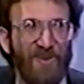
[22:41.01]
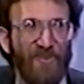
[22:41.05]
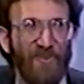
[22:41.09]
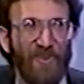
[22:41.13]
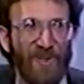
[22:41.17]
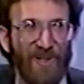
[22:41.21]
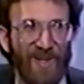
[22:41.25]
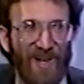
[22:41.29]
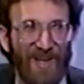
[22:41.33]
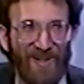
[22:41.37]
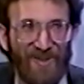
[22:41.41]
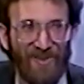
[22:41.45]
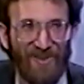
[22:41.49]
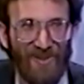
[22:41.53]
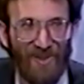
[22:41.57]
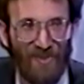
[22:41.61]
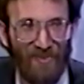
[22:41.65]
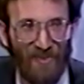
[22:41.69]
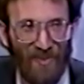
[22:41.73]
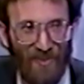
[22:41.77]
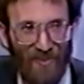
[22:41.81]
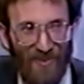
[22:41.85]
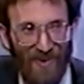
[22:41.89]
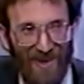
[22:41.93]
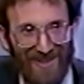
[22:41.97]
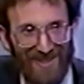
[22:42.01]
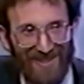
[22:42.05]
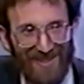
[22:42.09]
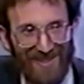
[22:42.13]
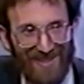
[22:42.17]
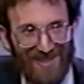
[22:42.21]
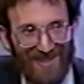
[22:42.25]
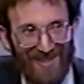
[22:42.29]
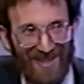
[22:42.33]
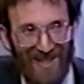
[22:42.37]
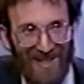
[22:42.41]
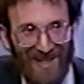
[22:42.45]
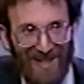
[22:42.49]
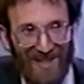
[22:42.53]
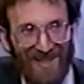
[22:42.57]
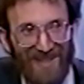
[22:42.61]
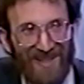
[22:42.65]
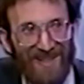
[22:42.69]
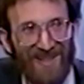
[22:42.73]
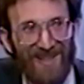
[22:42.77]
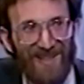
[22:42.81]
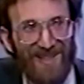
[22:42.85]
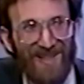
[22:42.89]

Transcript: I don't think we want to say